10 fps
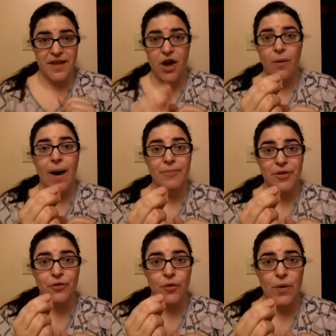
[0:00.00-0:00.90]
go up the
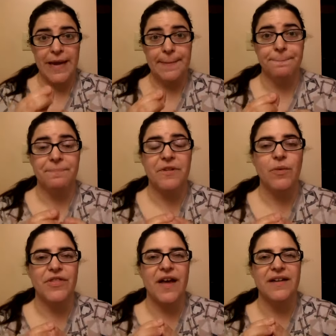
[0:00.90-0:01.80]
groin
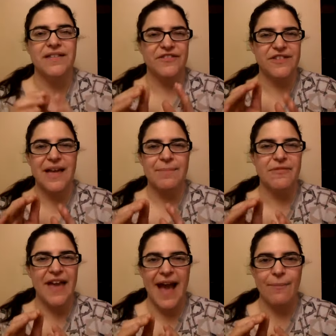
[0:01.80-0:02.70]
with a different type
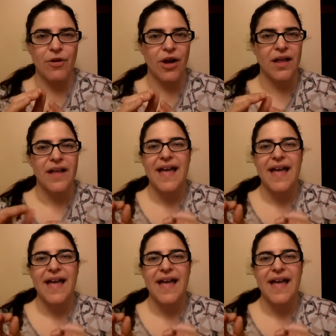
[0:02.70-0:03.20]
of camera